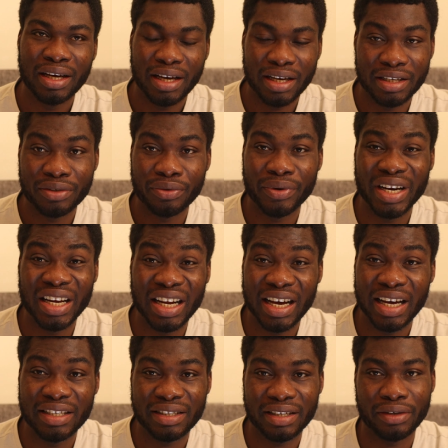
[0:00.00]
it is
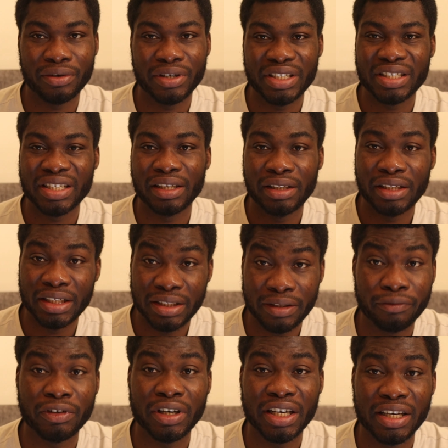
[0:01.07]
realized or it is
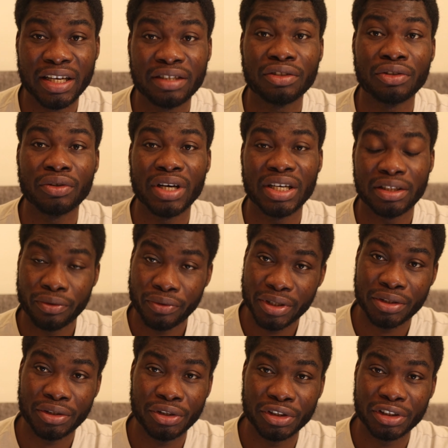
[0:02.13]
identified that you are at
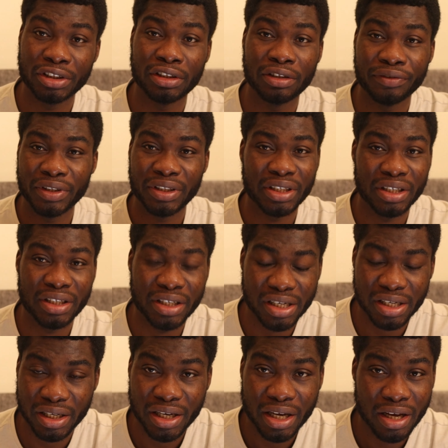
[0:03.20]
risk to yourself and then
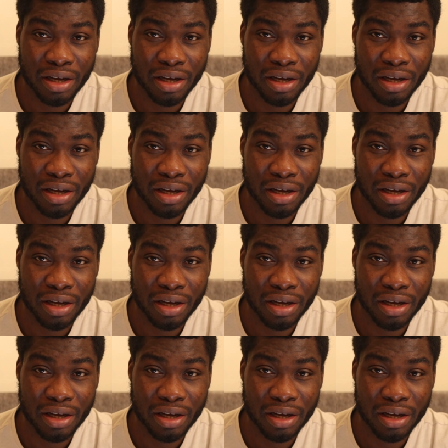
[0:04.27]
the